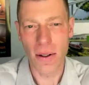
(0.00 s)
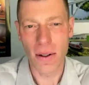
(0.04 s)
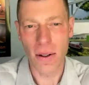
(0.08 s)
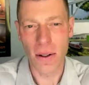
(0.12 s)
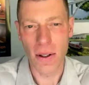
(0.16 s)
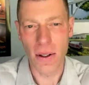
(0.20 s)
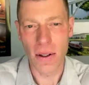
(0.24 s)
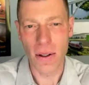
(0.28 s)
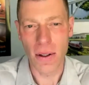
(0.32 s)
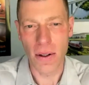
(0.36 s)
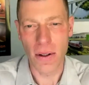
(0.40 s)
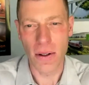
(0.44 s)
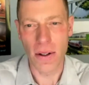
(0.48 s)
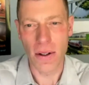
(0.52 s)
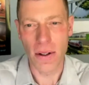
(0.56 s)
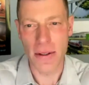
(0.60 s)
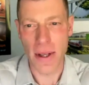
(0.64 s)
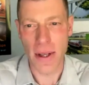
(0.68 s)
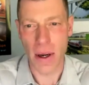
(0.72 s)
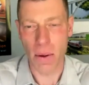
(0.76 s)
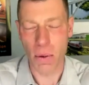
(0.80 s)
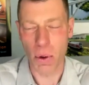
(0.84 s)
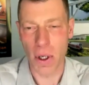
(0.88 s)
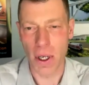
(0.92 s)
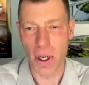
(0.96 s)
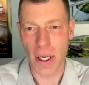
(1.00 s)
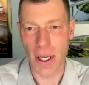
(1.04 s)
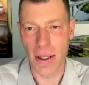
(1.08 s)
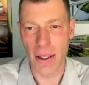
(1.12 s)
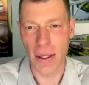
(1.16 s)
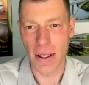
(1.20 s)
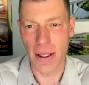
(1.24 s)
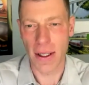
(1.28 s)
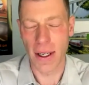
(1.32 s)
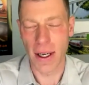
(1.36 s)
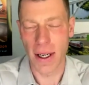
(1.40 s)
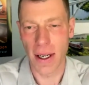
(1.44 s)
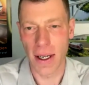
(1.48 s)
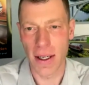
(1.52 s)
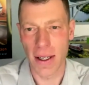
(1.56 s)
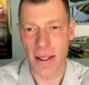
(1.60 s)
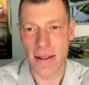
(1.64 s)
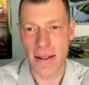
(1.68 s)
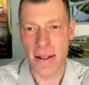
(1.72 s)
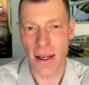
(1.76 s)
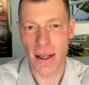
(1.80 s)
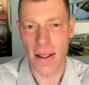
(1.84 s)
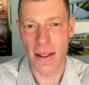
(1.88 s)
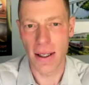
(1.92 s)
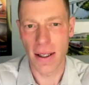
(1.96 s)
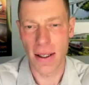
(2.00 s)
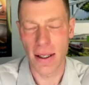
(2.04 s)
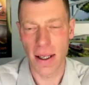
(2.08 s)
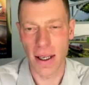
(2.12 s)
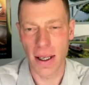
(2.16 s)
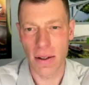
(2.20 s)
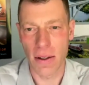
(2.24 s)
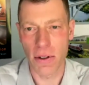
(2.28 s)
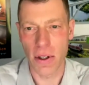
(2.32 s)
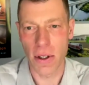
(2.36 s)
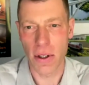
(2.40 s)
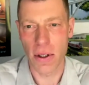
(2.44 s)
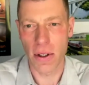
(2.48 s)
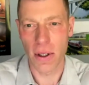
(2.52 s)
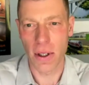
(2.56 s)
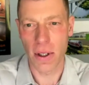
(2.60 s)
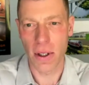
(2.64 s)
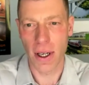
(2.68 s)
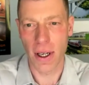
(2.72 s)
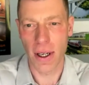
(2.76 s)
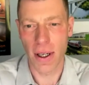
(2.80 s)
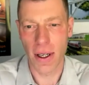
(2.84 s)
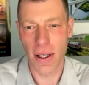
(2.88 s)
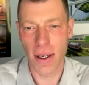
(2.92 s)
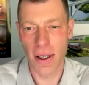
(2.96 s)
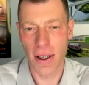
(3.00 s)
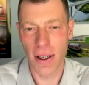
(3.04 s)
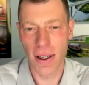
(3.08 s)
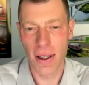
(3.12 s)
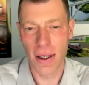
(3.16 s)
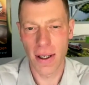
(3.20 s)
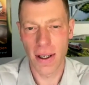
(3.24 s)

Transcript: Or do, does that work on the Canadian side need to get further along?